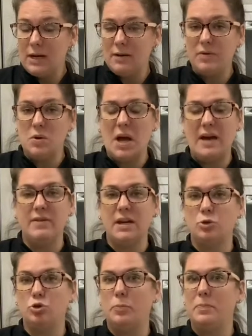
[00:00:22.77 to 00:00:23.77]
If you have an
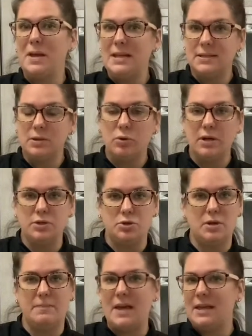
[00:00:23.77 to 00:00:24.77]
extra pizza crust, you
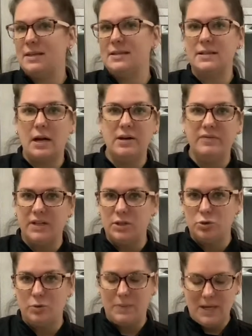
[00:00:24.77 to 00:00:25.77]
can make this kind of
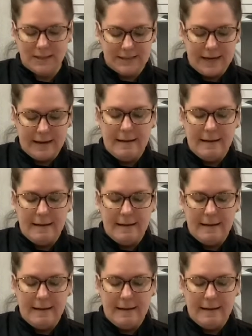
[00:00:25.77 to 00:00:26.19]
into a pizza.